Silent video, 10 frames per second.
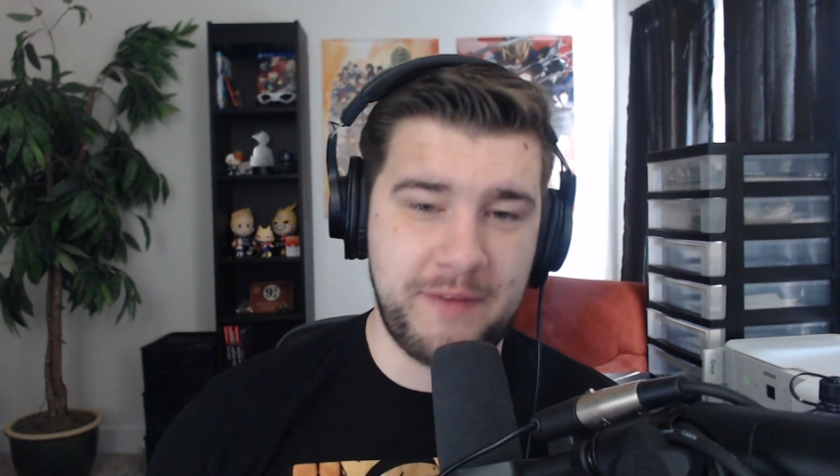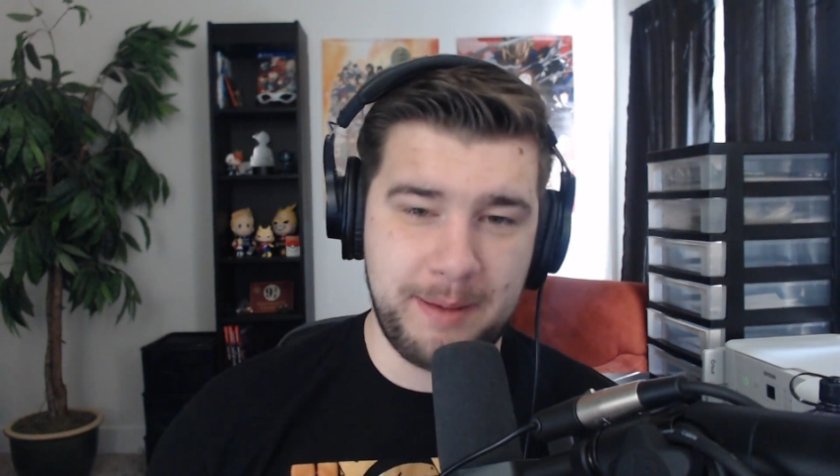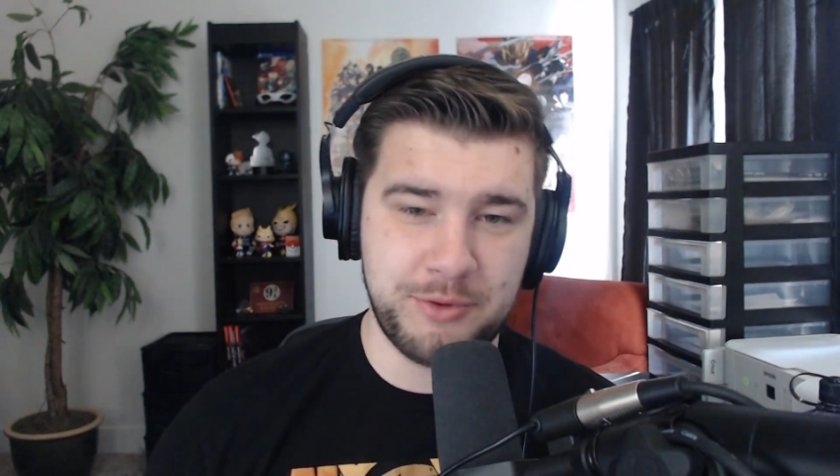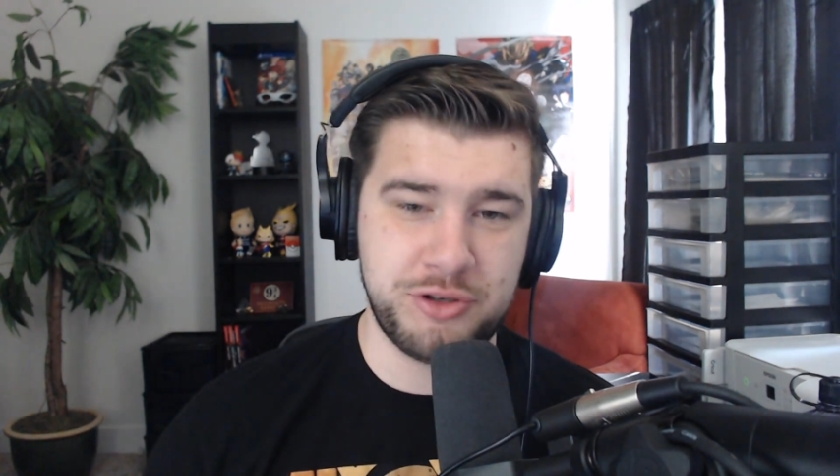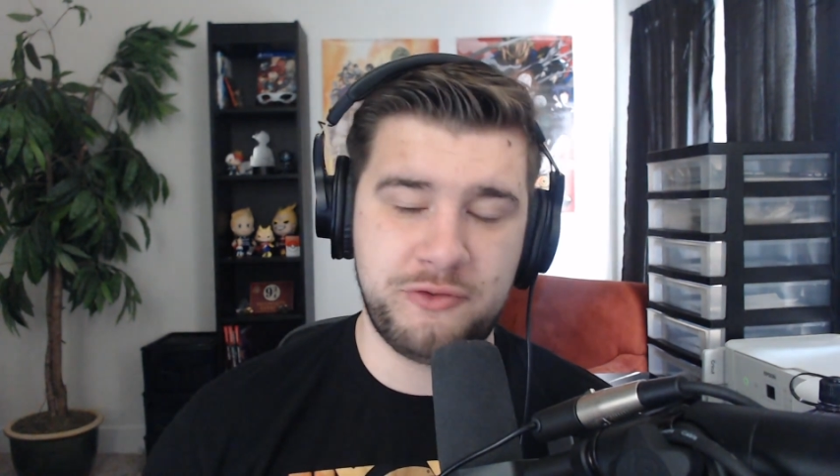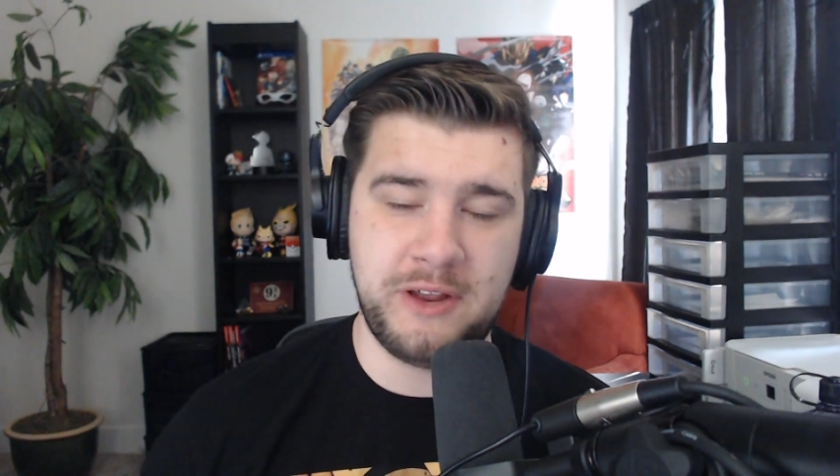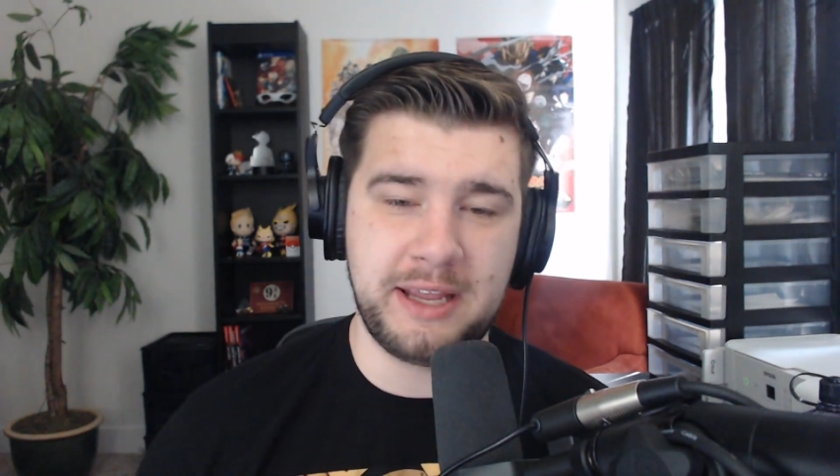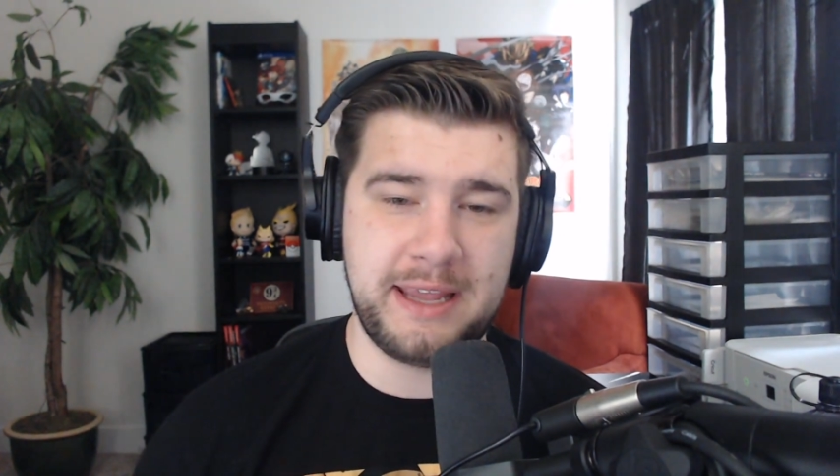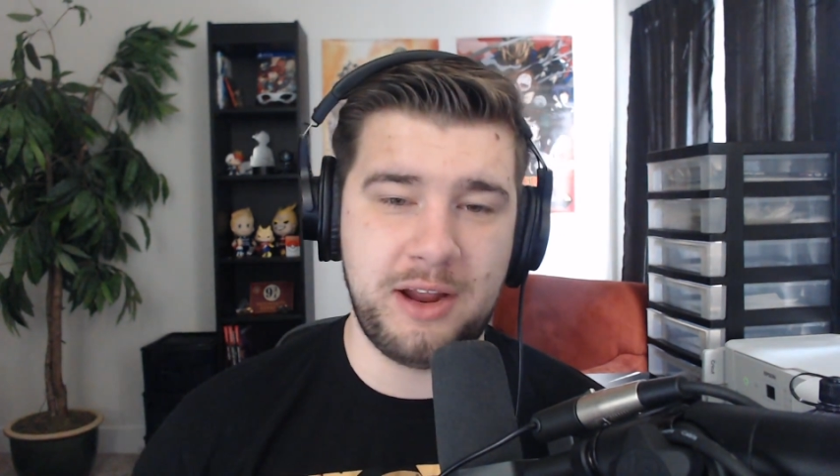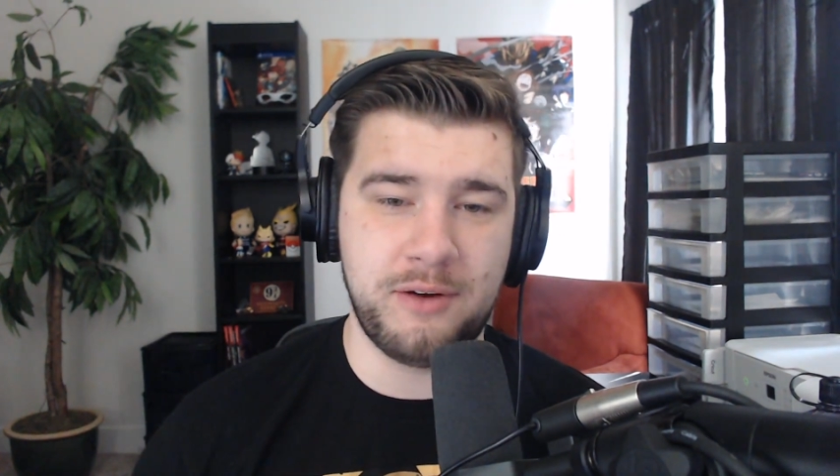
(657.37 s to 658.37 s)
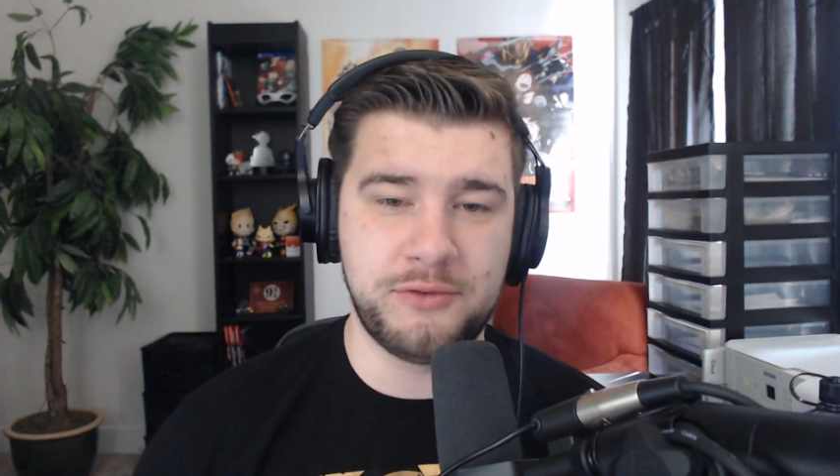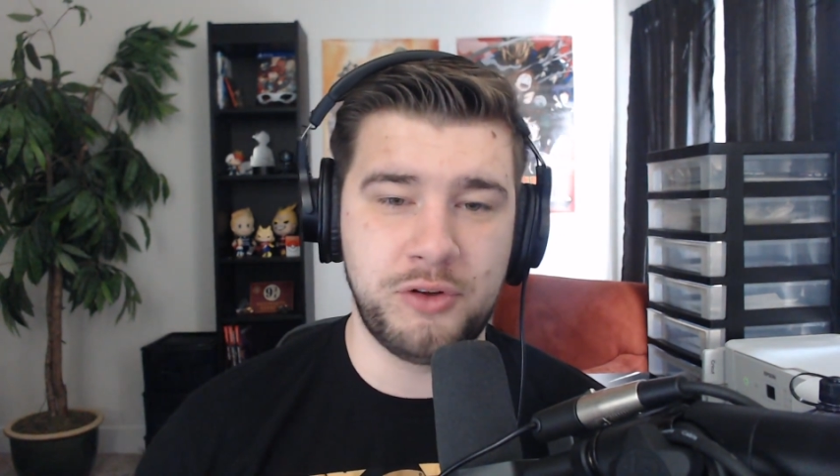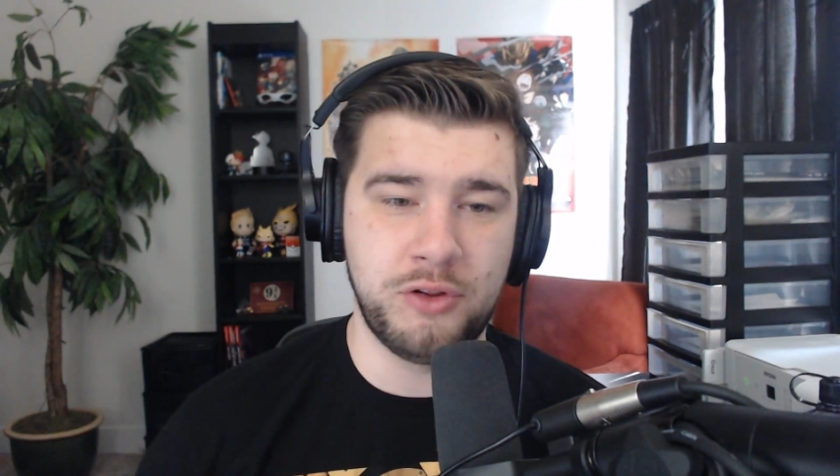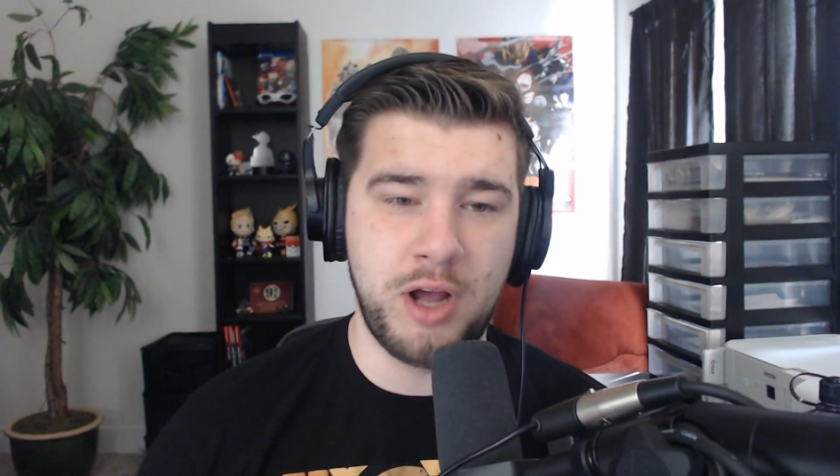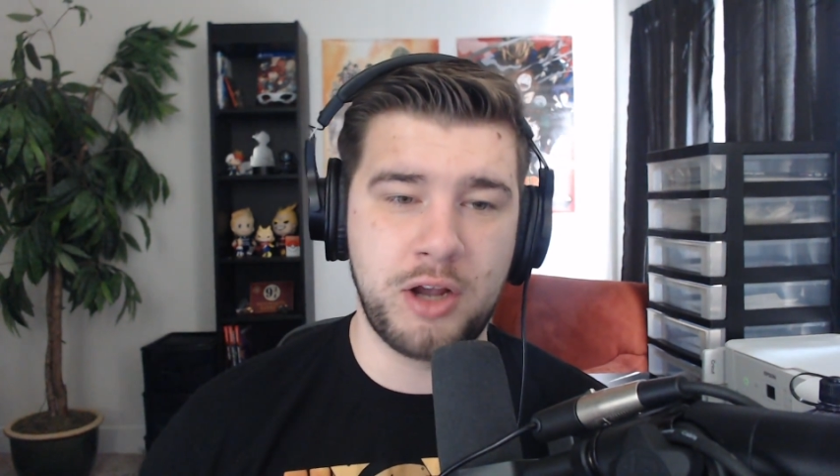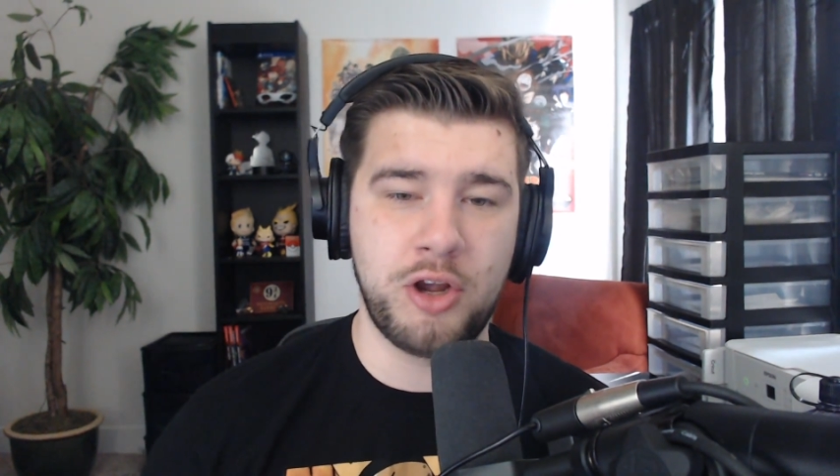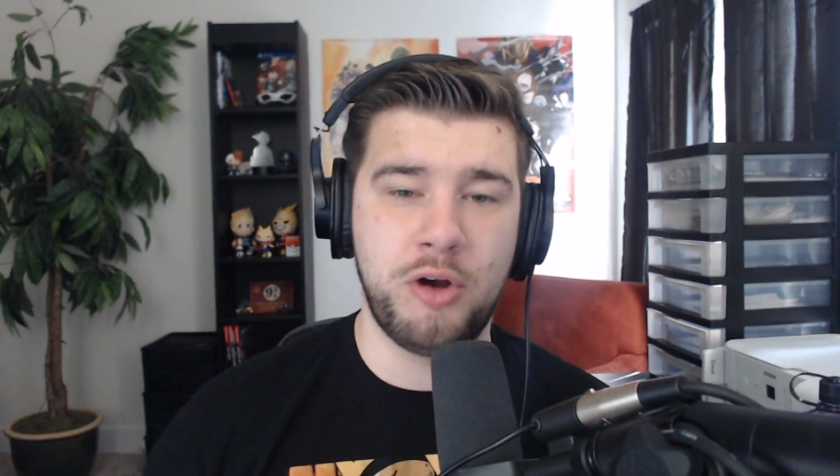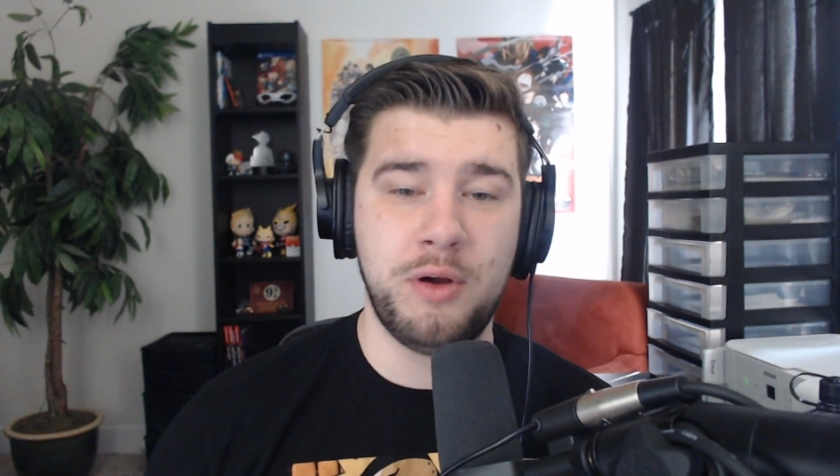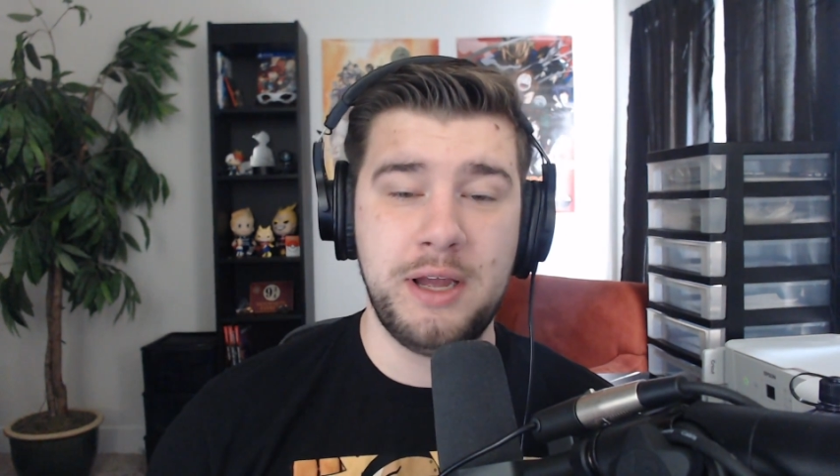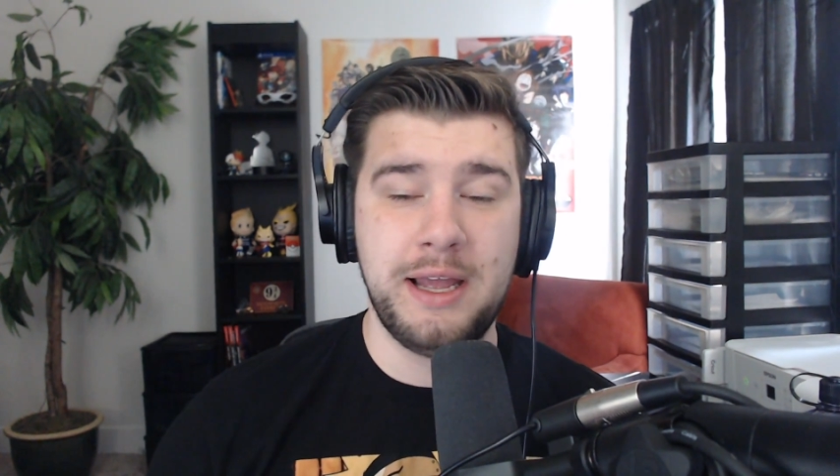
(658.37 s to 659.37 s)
family should have taken care of so long ago,